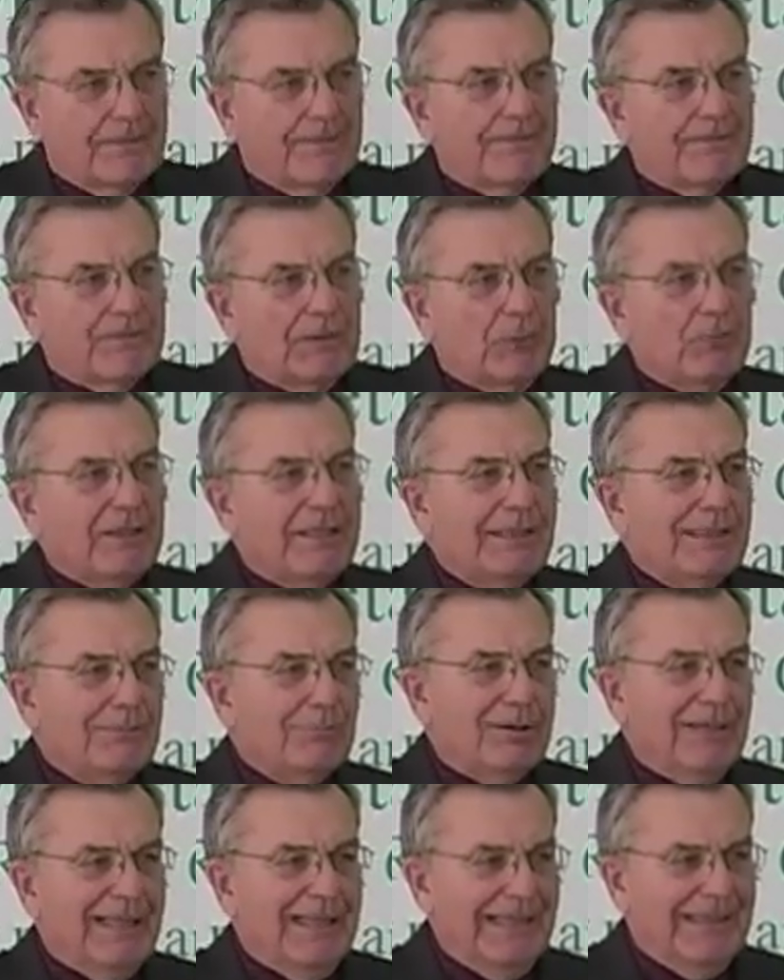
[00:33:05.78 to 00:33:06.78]
The winning
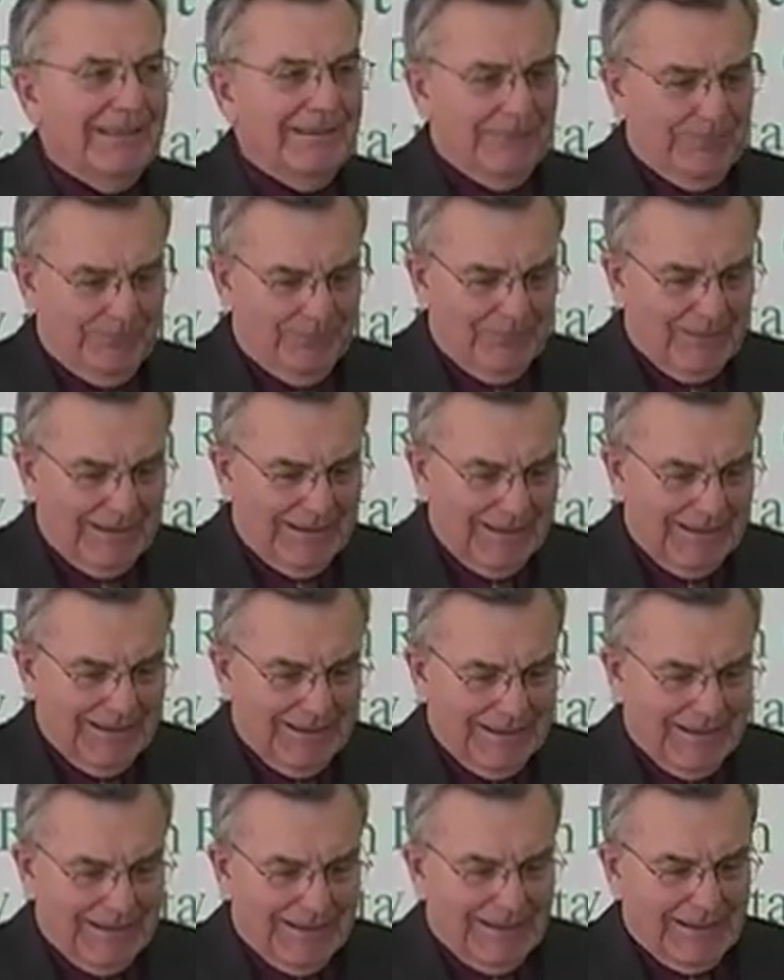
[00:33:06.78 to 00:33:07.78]
plan.
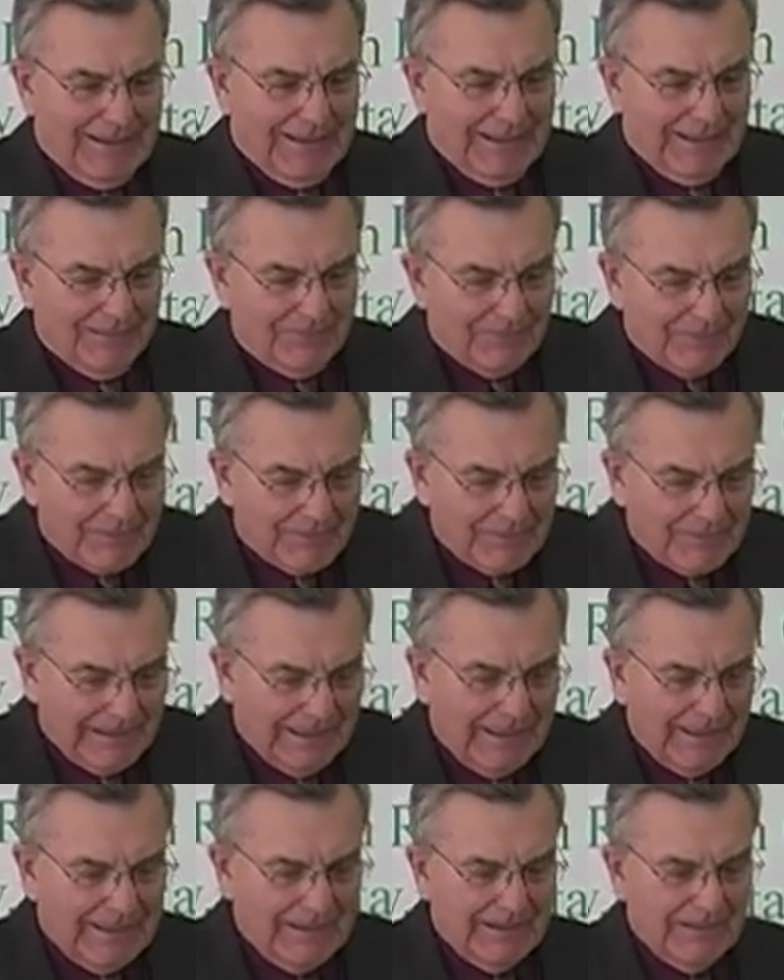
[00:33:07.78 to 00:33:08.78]
And
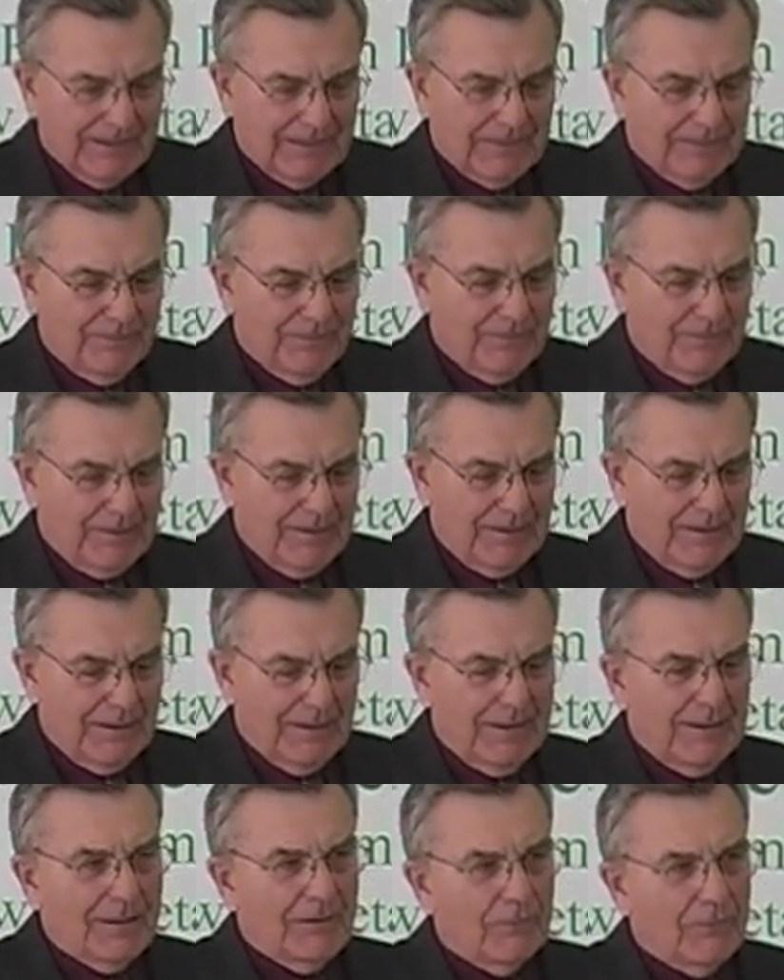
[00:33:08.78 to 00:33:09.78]
that is,
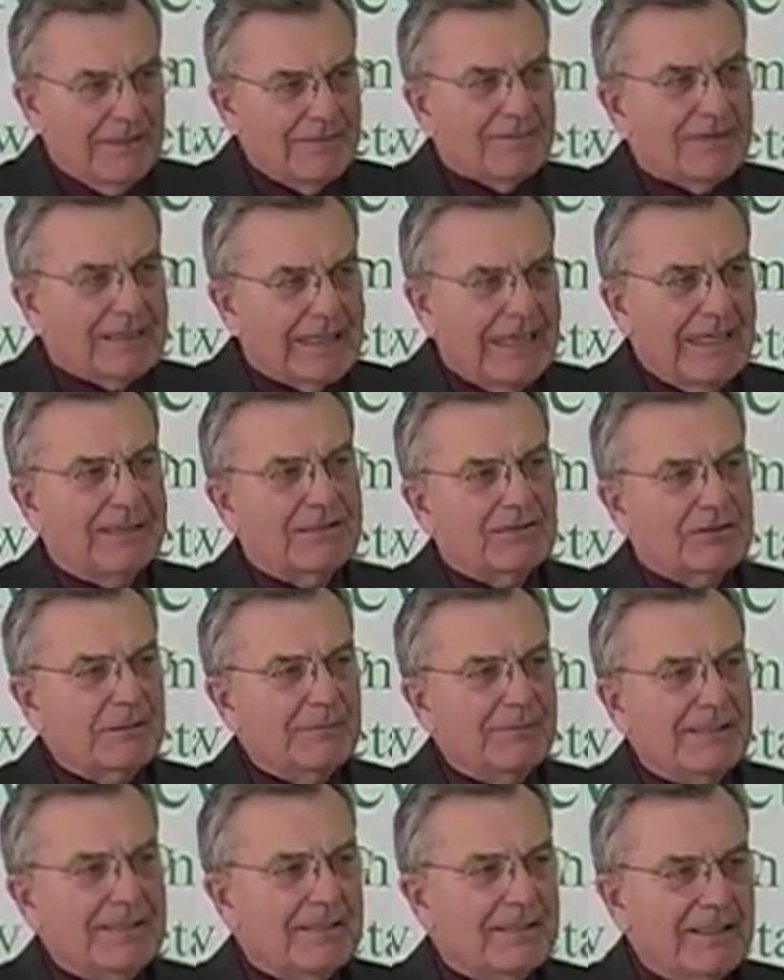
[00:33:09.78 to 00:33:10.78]
we've got so
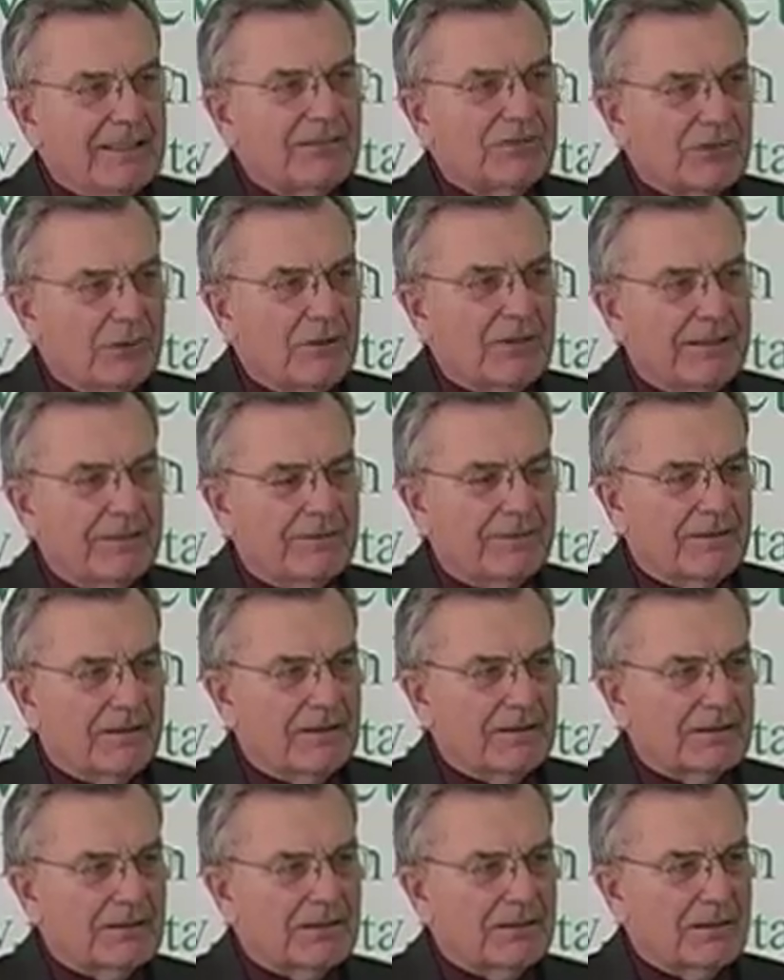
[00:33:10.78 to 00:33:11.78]
many things going for
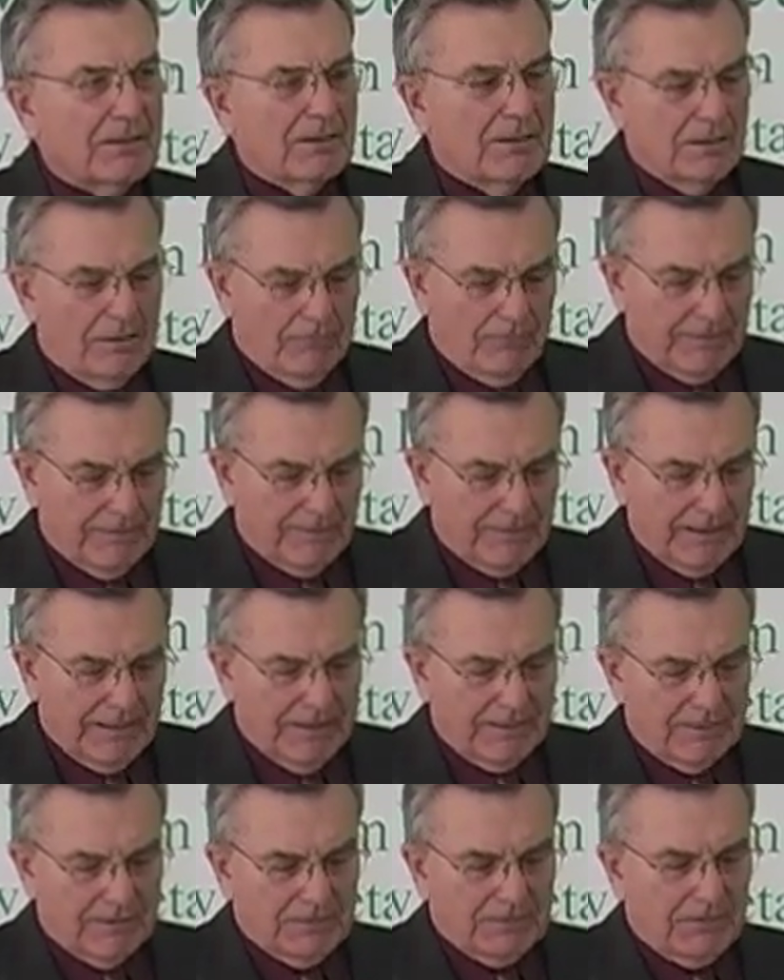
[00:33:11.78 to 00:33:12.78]
us. We've
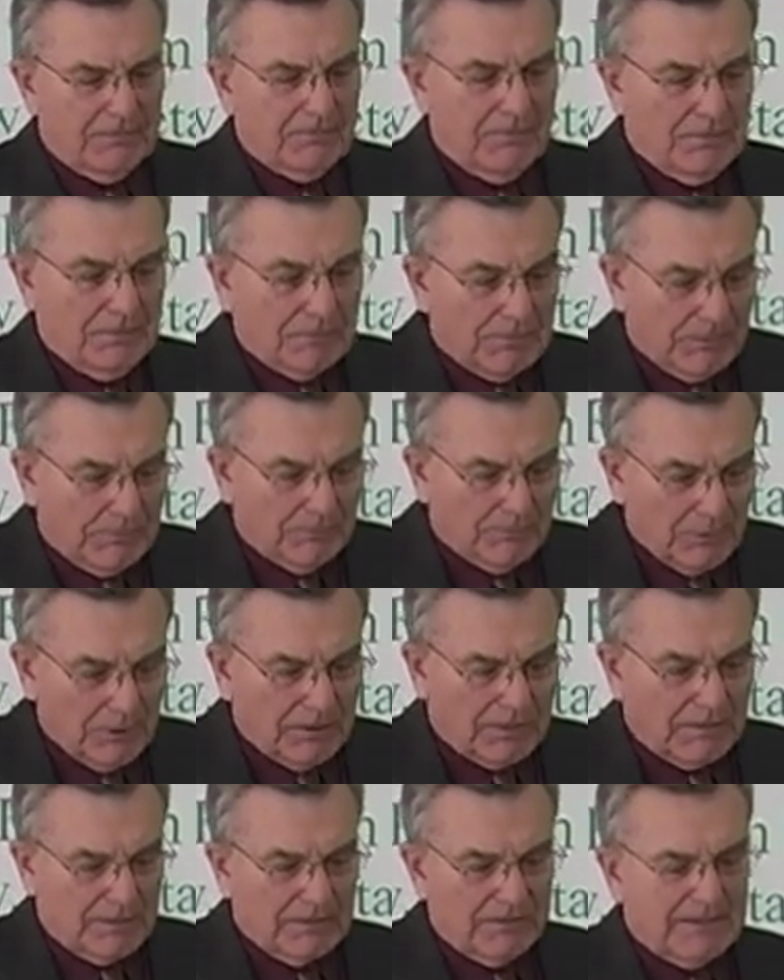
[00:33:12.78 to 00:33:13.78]
got the
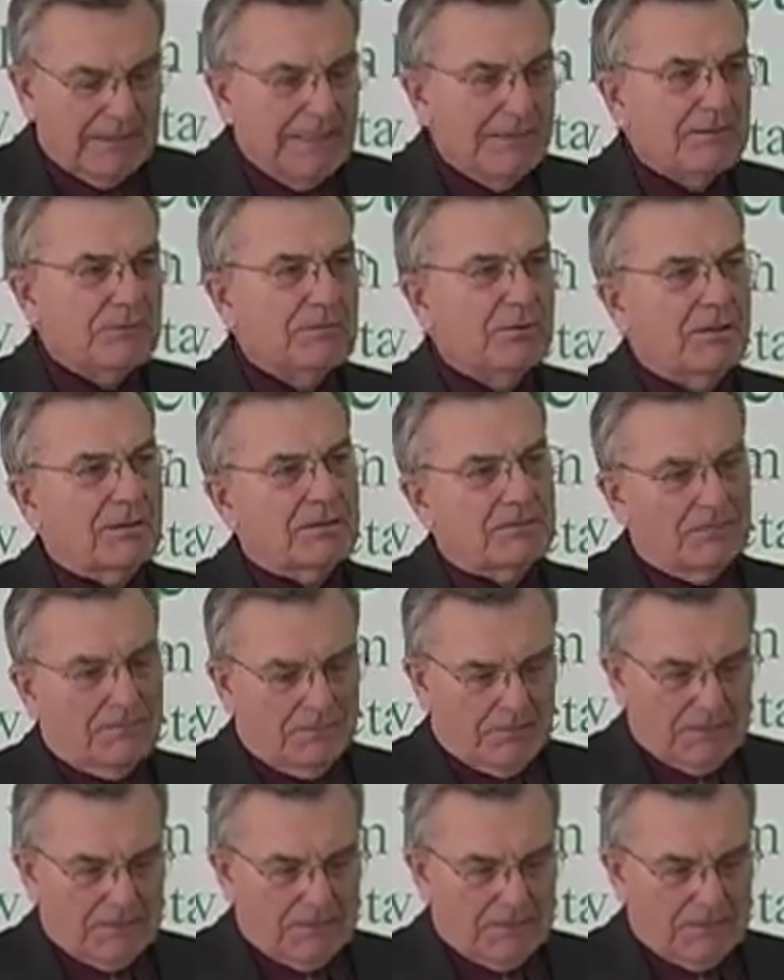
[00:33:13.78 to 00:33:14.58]
book, Steve's book,